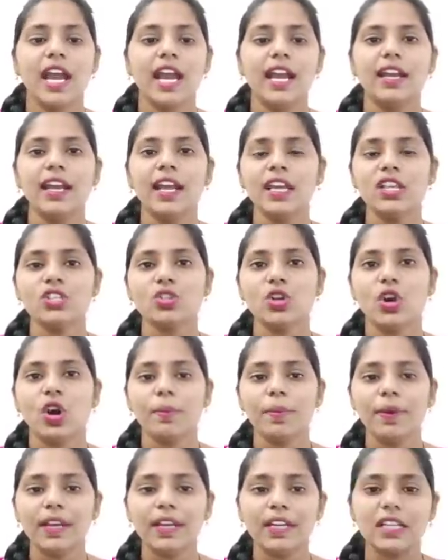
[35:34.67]
and next
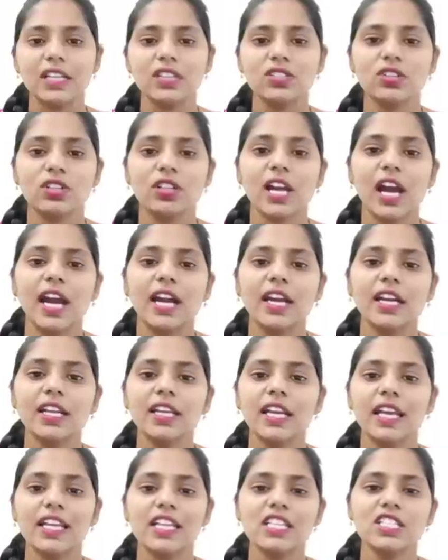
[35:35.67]
topic it is
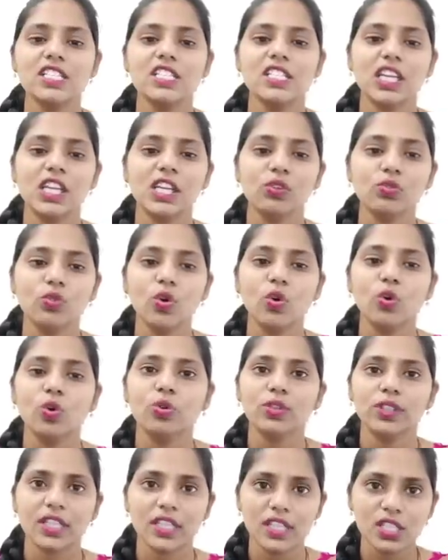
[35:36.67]
regarding SCO
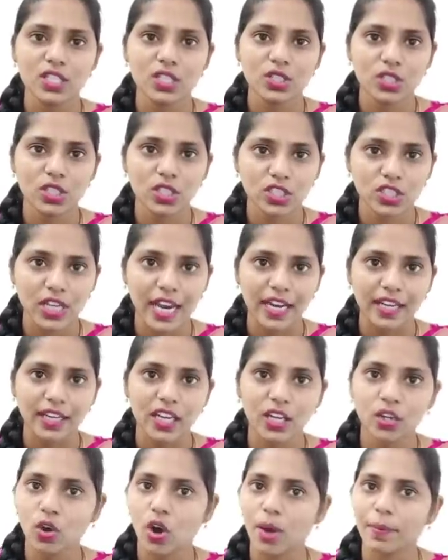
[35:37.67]
that is
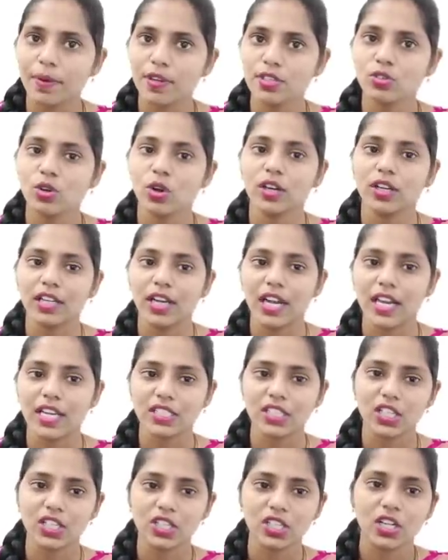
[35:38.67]
Shanghai Cooperation
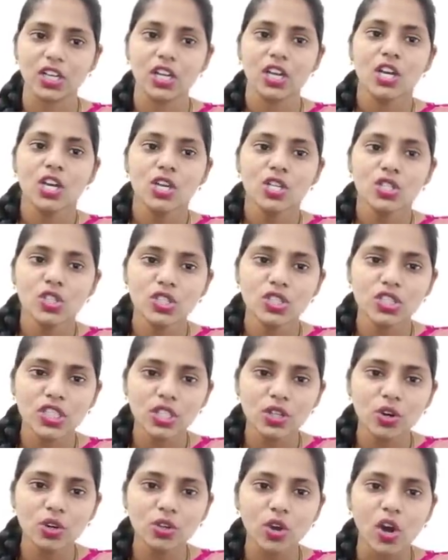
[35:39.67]
Organization so
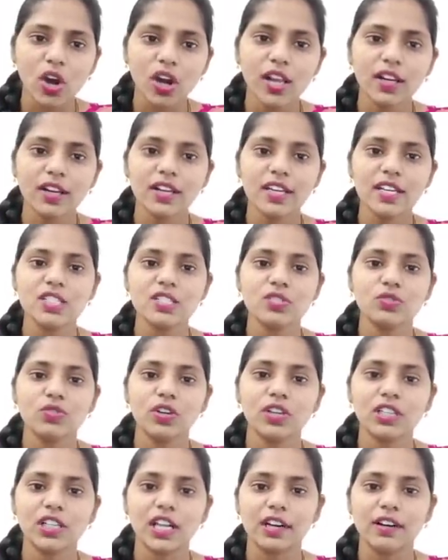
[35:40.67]
zero tolerance
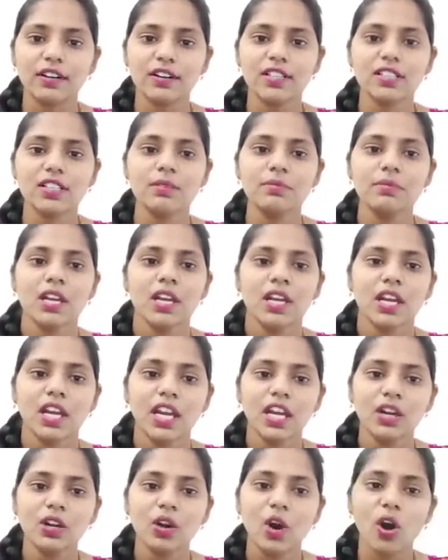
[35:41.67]
for terrorism
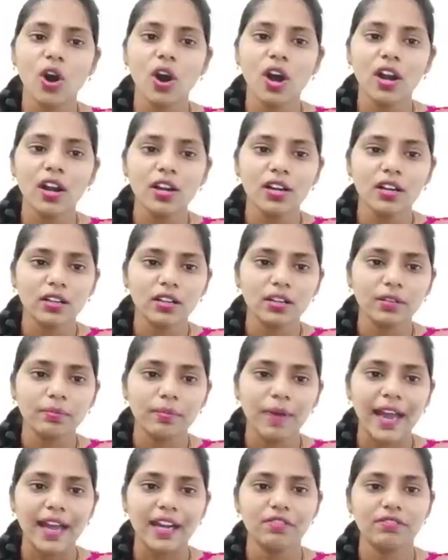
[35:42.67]
in all
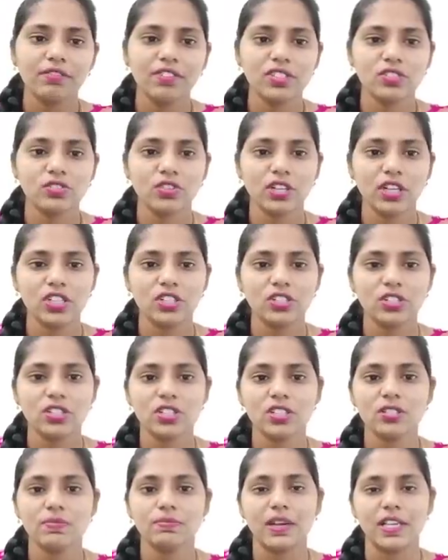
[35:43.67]

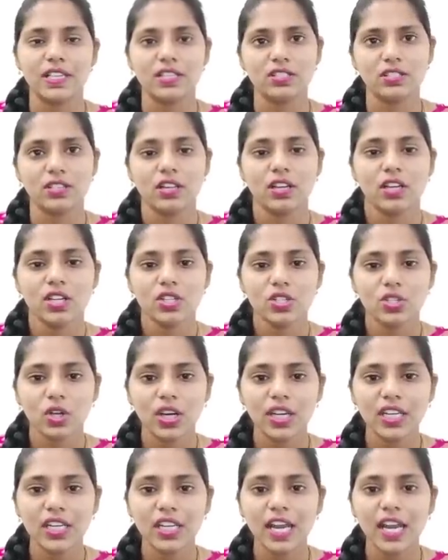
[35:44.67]
manifestations must
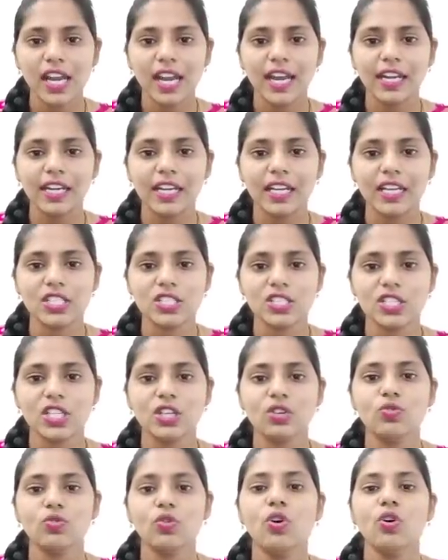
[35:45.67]
so India at
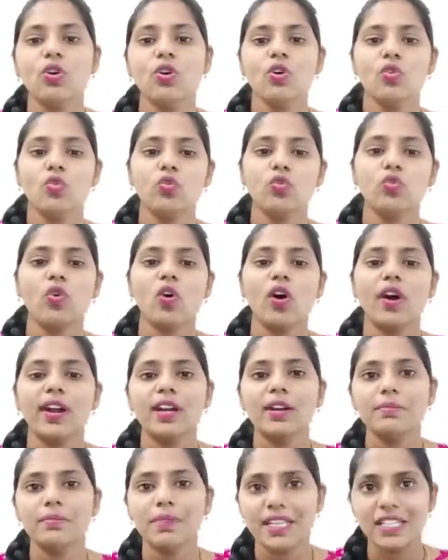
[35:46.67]
SCO
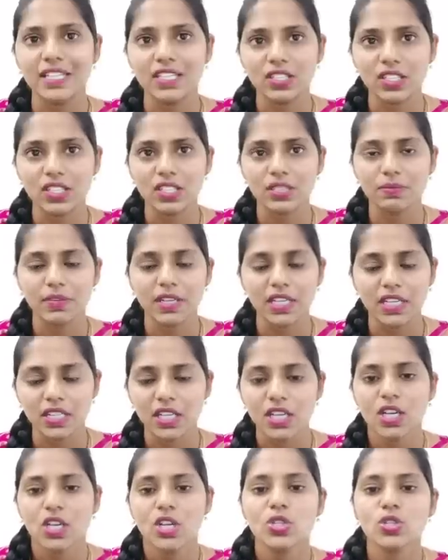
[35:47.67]
foreign ministers
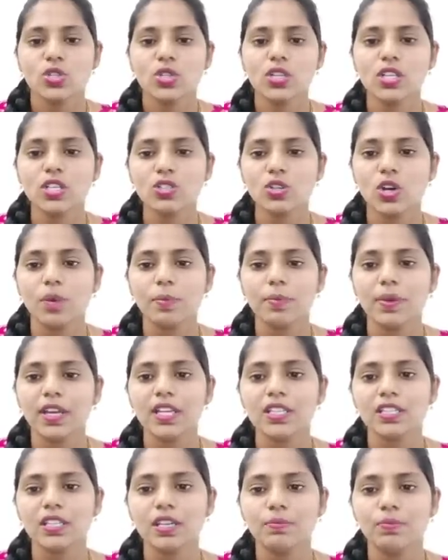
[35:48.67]
meet so this topic
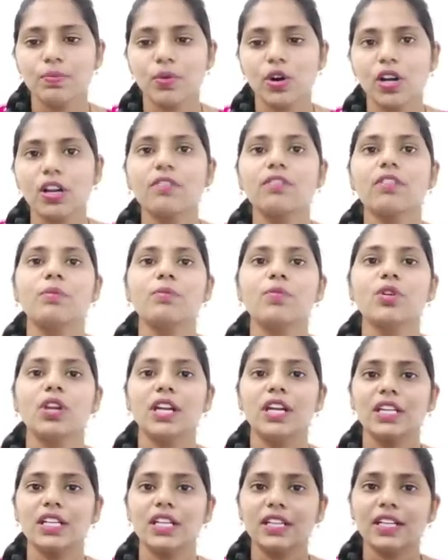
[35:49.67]
is important from your
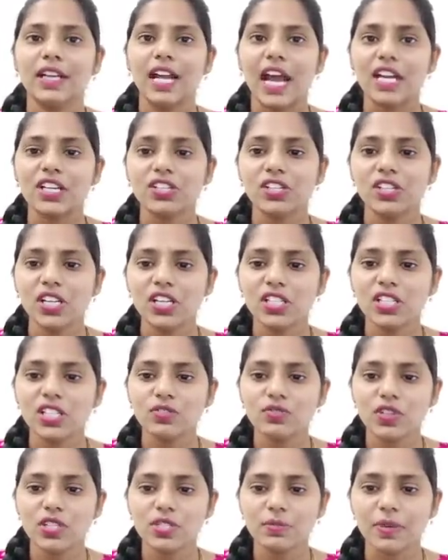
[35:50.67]
international
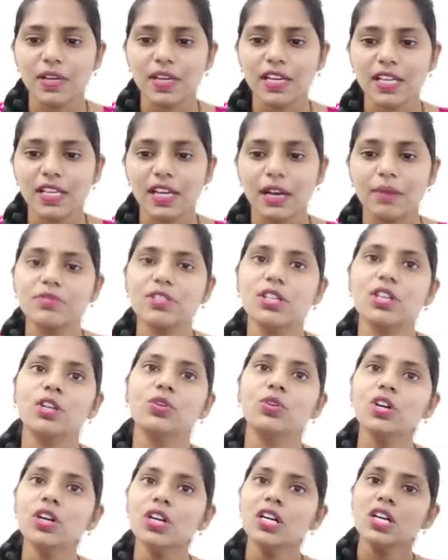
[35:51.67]
relations which mainly comes
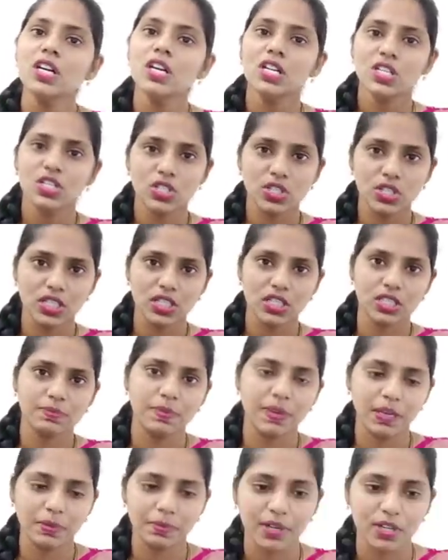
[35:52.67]
under your GS
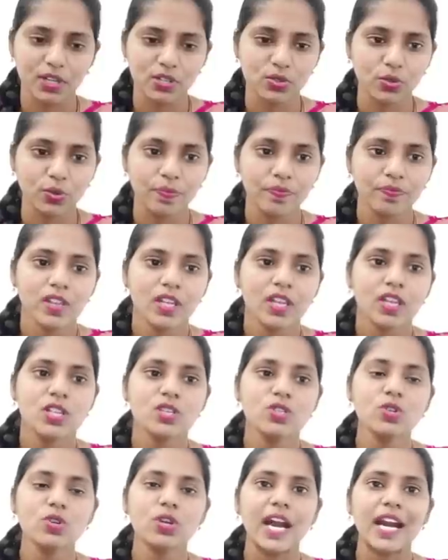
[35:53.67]
paper too.
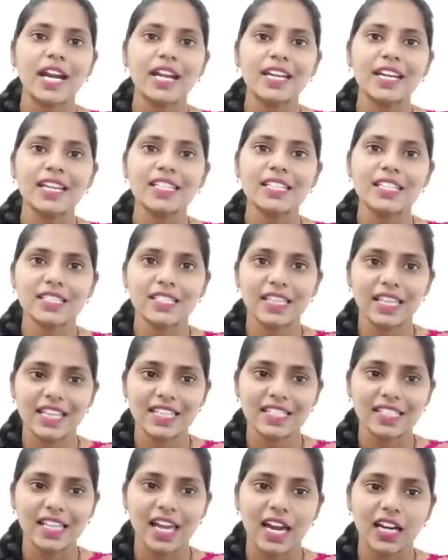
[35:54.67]
So context
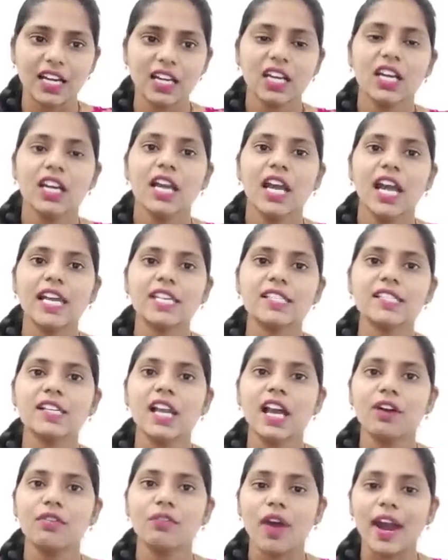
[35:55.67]
says that
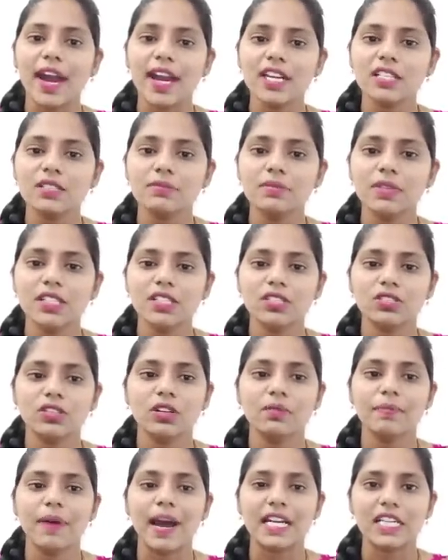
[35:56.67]
External Affairs
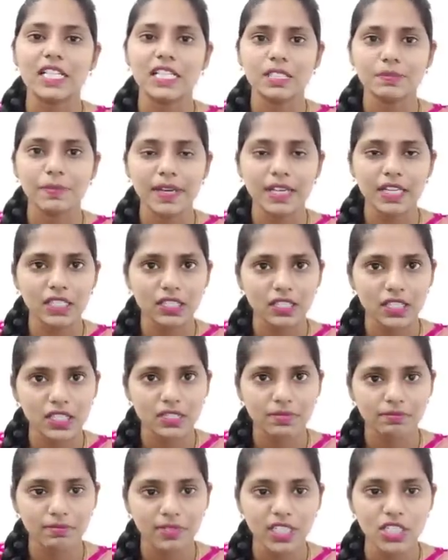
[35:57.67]
Minister participated in
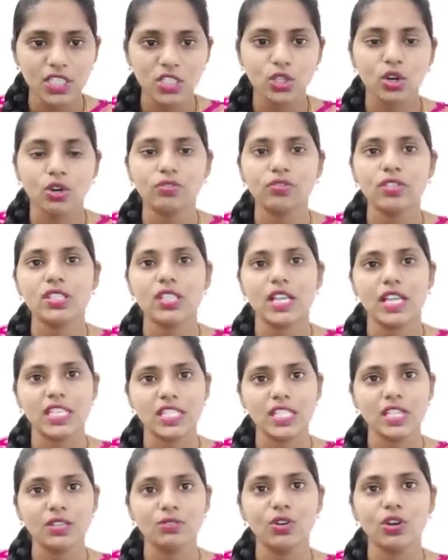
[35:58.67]
this meeting of this
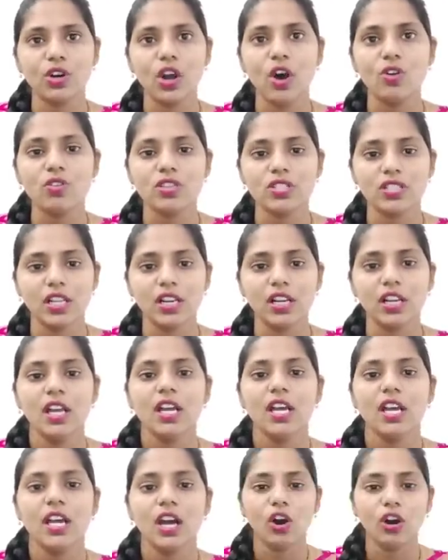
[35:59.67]
SCO Council
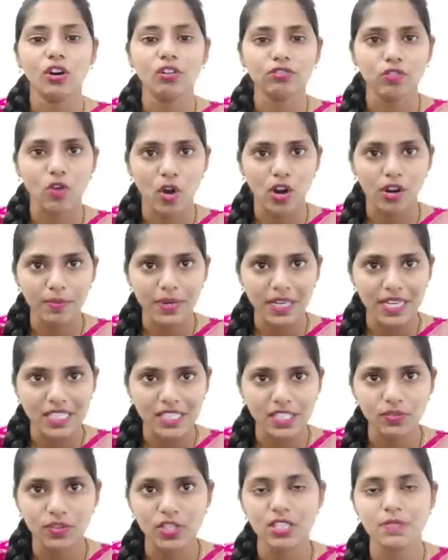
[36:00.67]
of Foreign
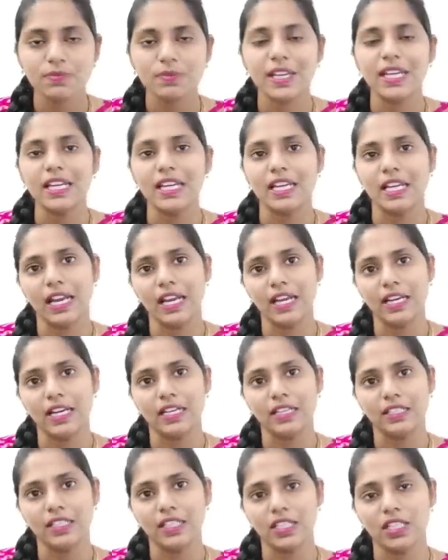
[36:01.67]
ministers, which is mainly held
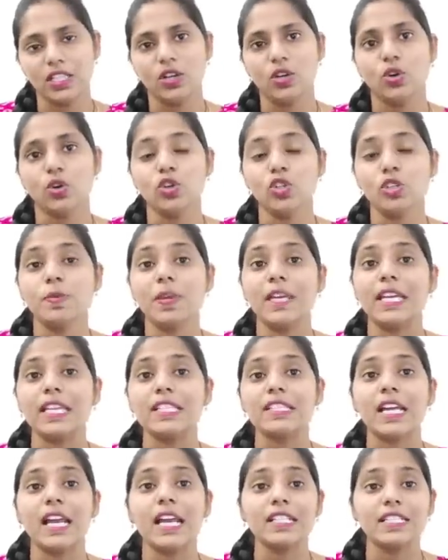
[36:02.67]
at this
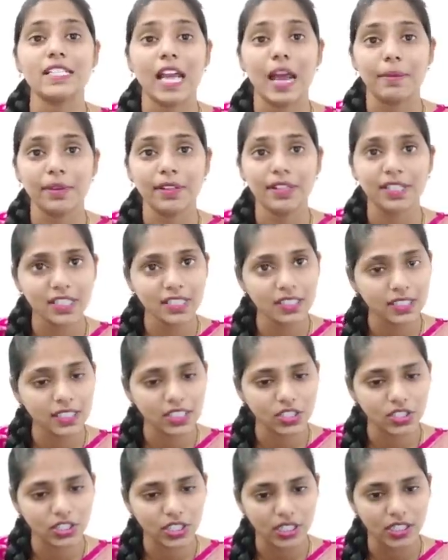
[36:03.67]
Uzbekistan's capital that is
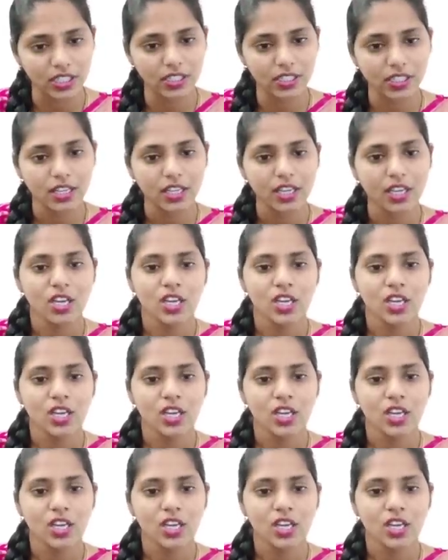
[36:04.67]
Tashkent.